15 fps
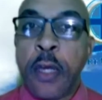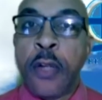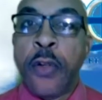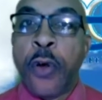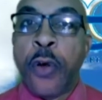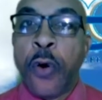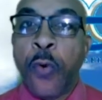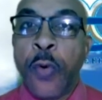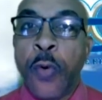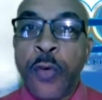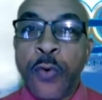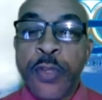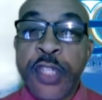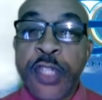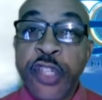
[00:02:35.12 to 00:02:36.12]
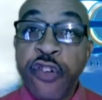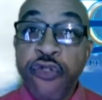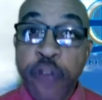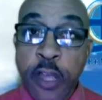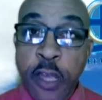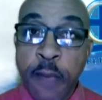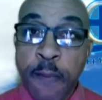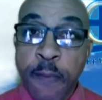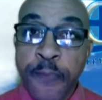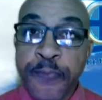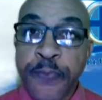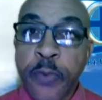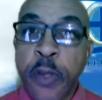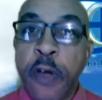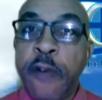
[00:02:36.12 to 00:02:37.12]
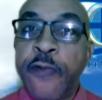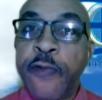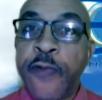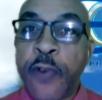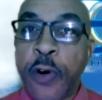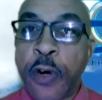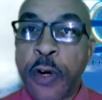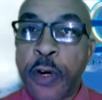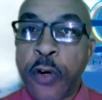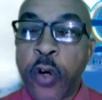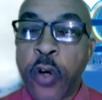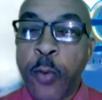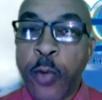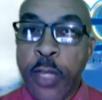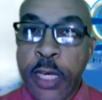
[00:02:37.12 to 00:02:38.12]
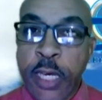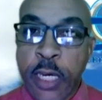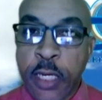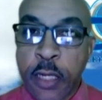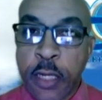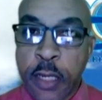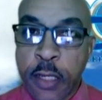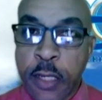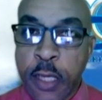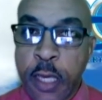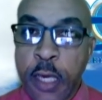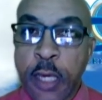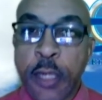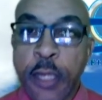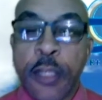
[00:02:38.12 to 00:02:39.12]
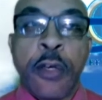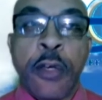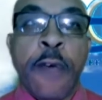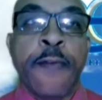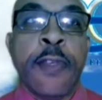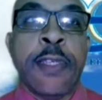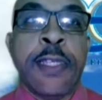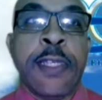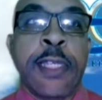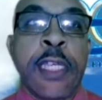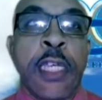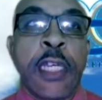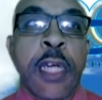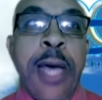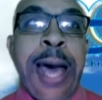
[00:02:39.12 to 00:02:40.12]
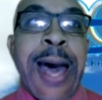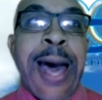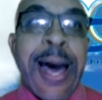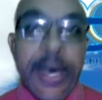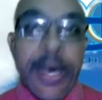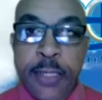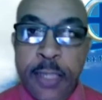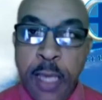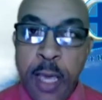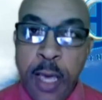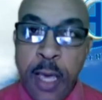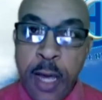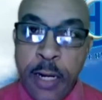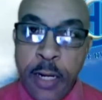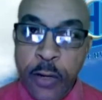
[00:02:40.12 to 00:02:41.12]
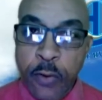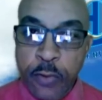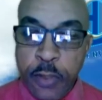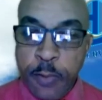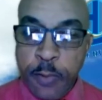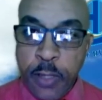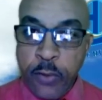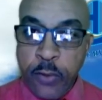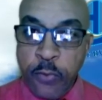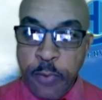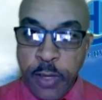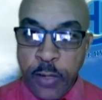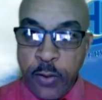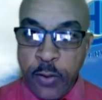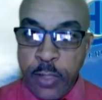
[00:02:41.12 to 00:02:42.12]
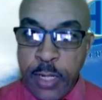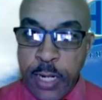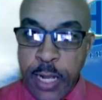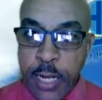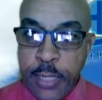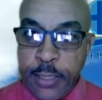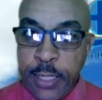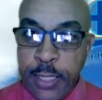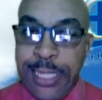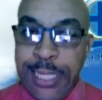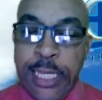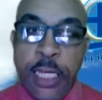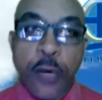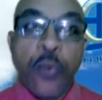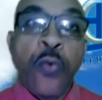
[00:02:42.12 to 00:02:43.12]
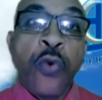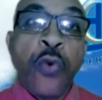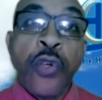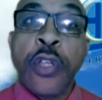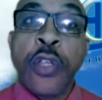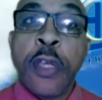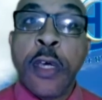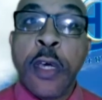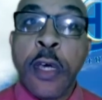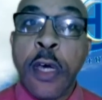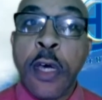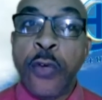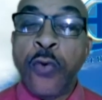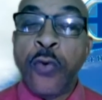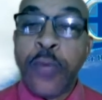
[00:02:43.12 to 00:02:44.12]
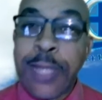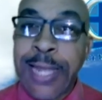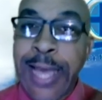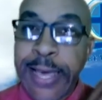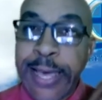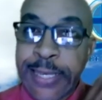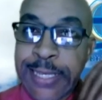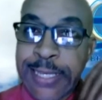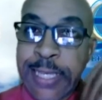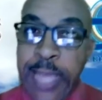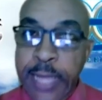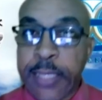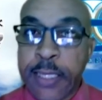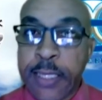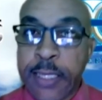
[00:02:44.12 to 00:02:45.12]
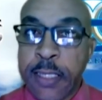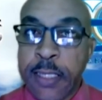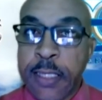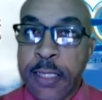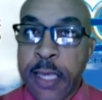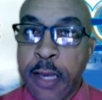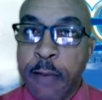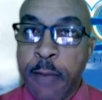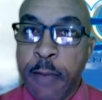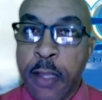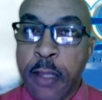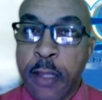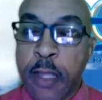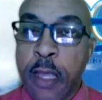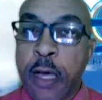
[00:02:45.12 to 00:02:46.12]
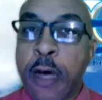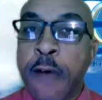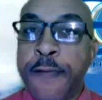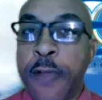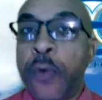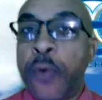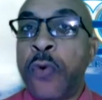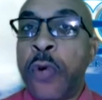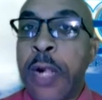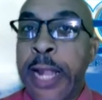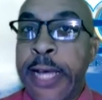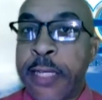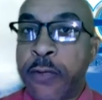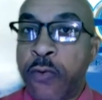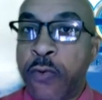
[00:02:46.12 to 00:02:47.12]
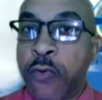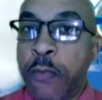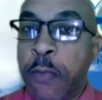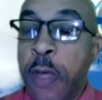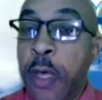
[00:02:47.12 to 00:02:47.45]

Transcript: Now we use stream for communication. So if this teacher has an announcement to make to the class, the teacher would utilize that segment of the Google Classroom.